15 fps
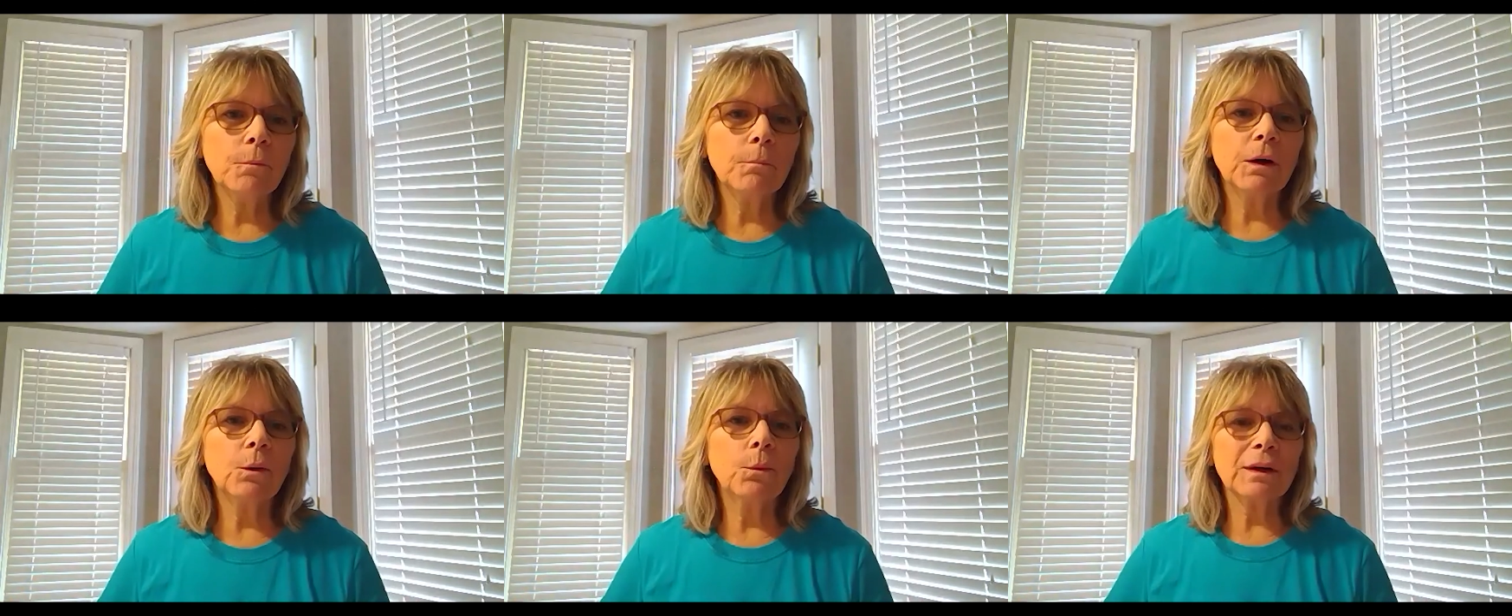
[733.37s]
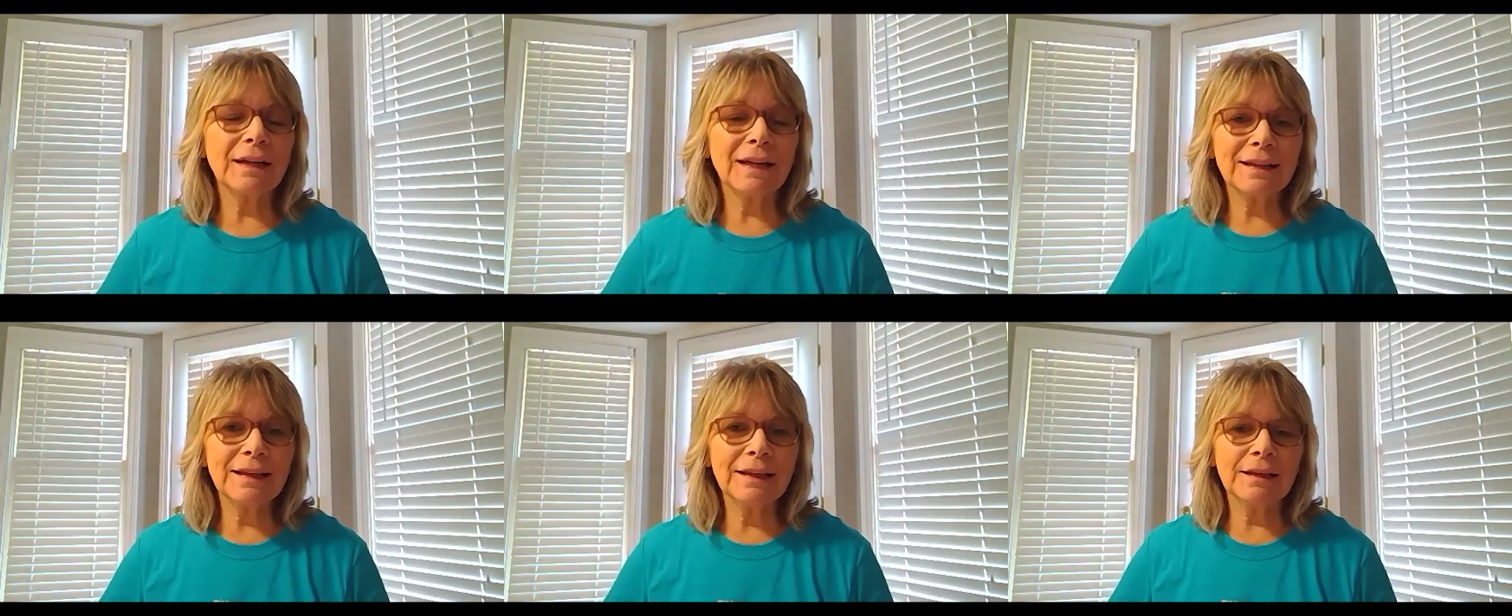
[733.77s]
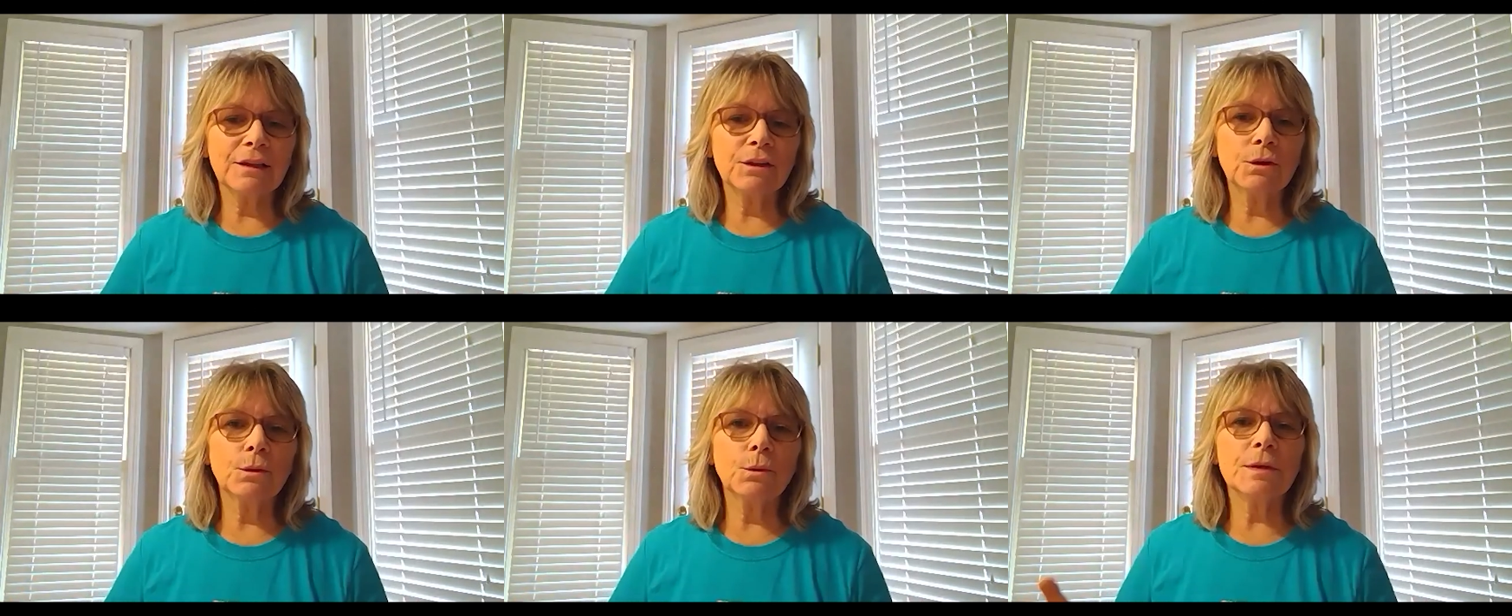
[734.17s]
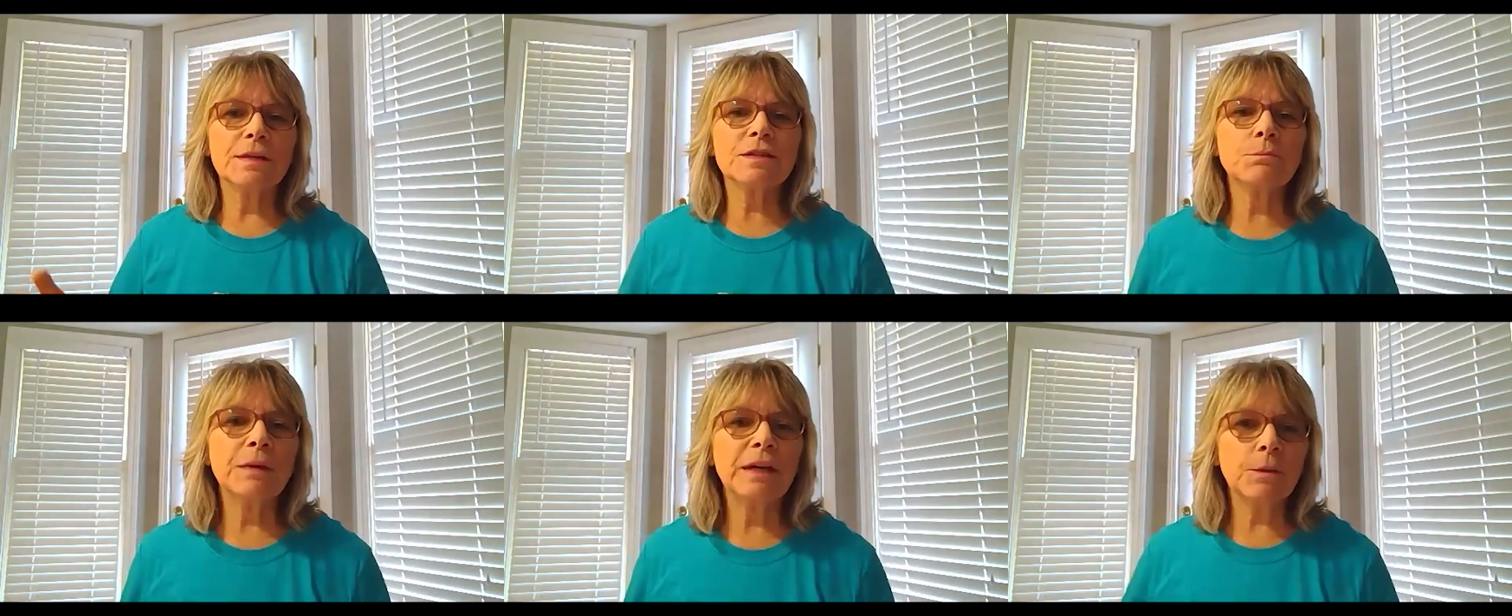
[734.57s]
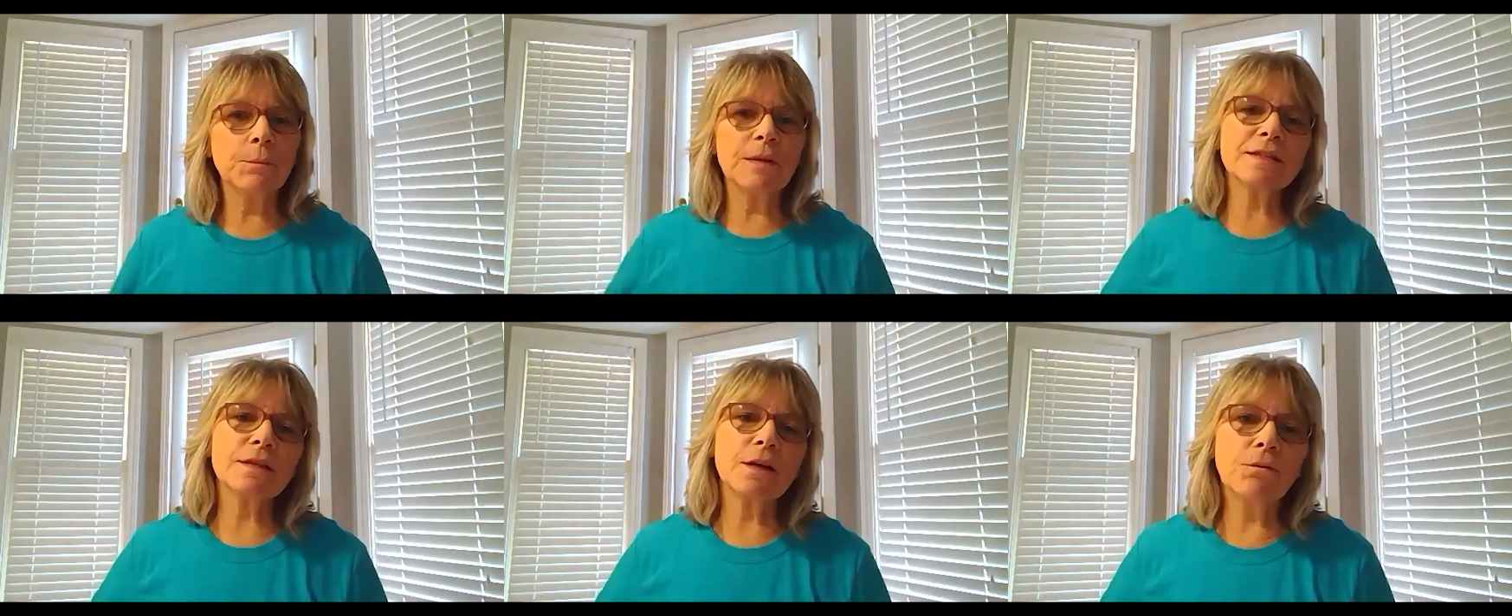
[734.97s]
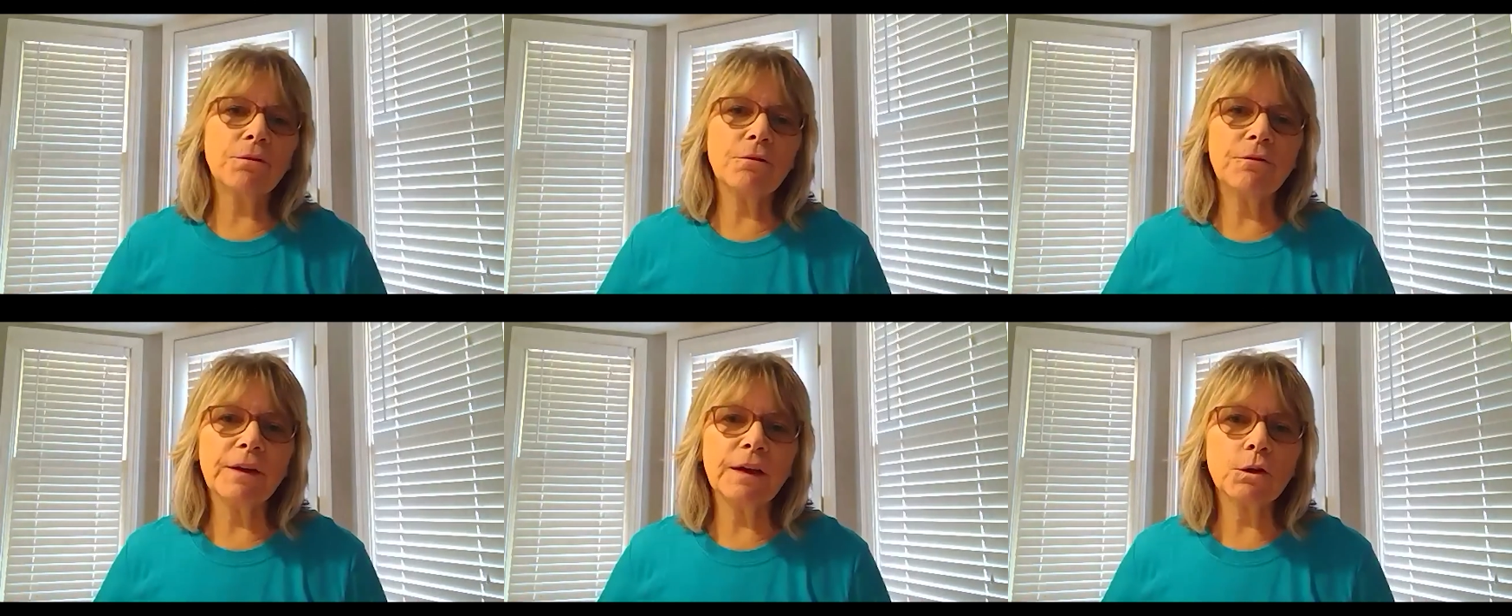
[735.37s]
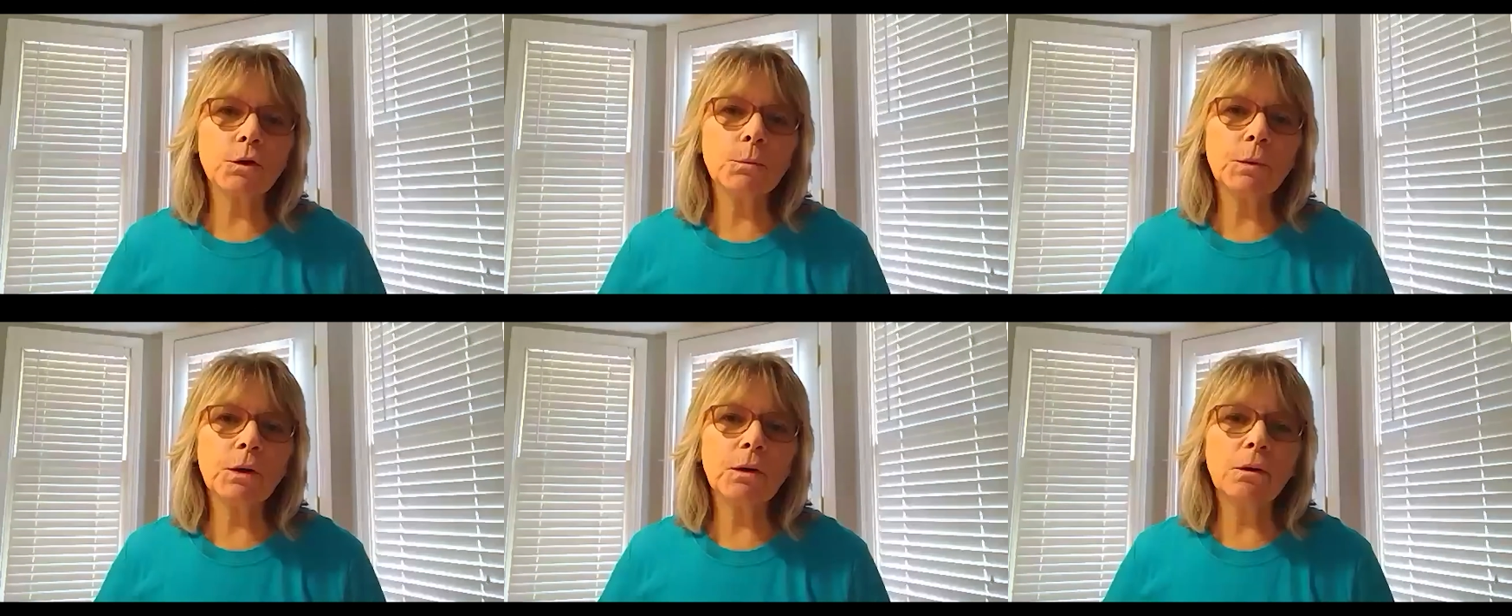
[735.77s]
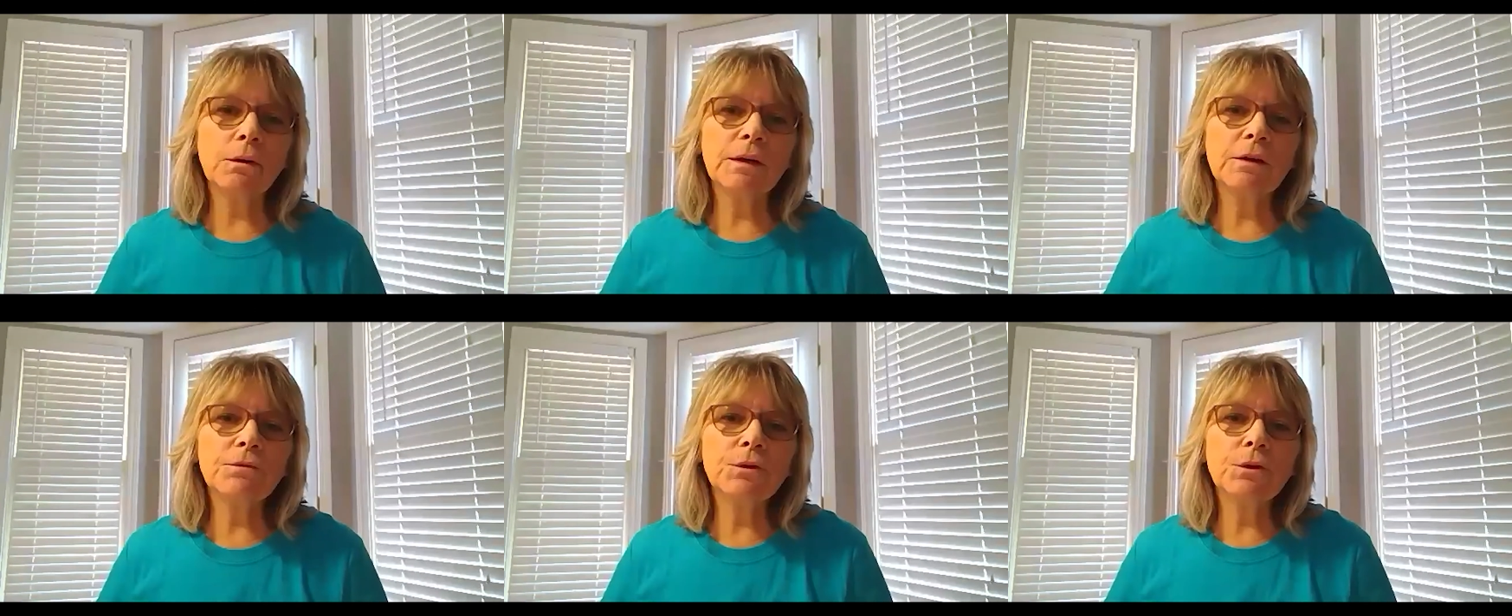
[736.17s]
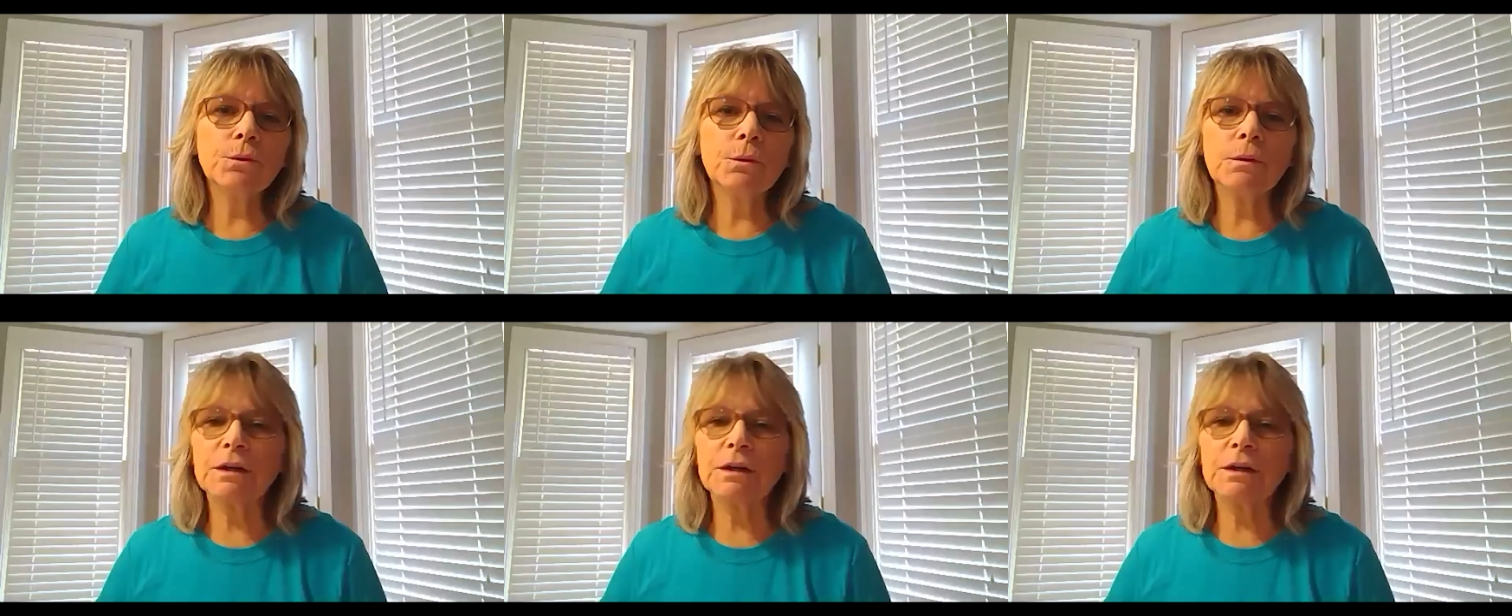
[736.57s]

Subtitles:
but what I can do is make myself available if you